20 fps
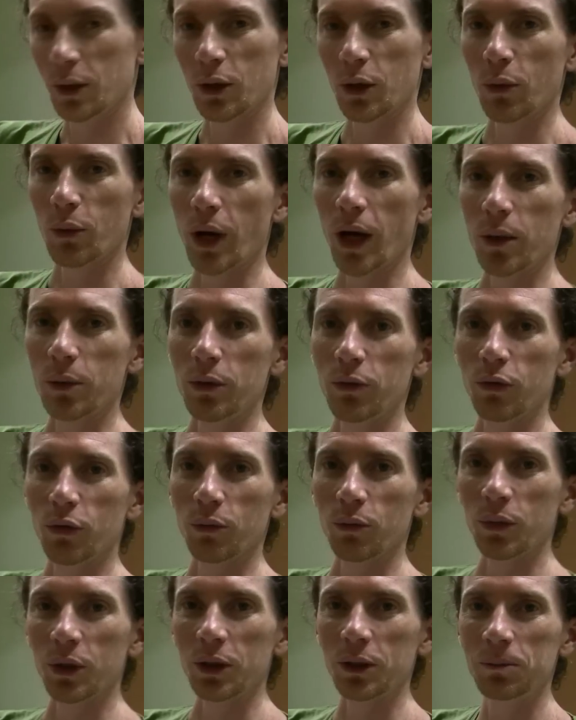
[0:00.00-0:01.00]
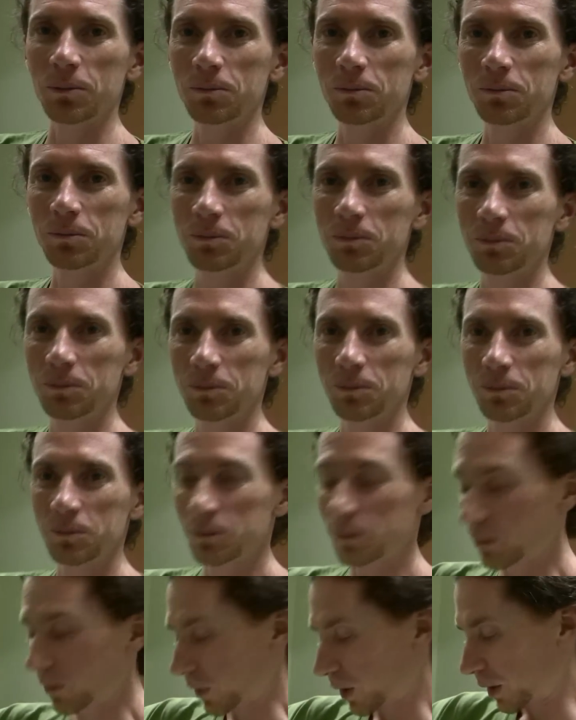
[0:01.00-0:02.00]
a baby from me.
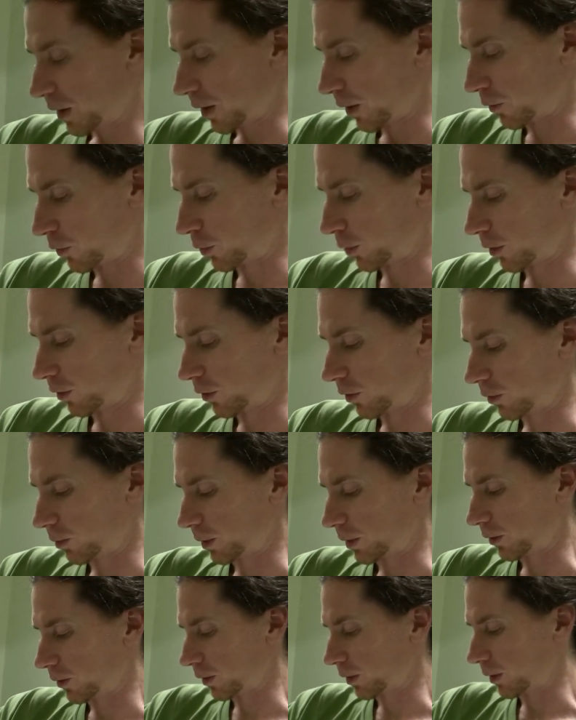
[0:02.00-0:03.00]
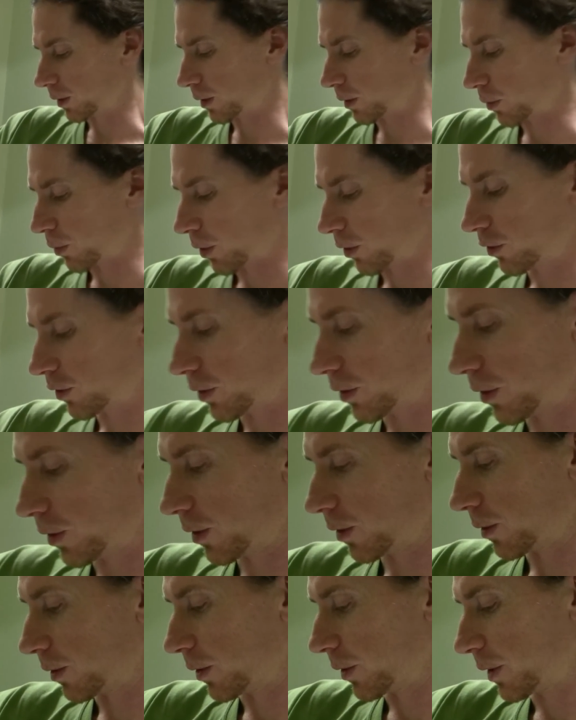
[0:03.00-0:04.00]
I've sort of just been sitting here watching
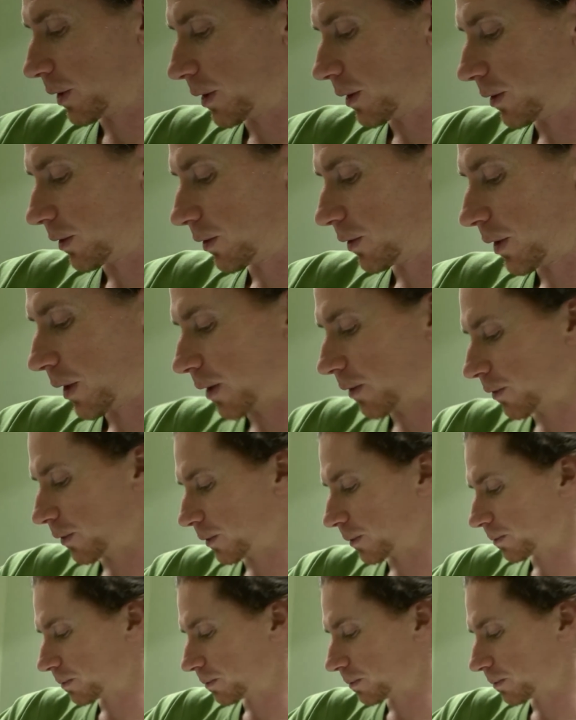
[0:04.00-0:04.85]
her and looking and stuff.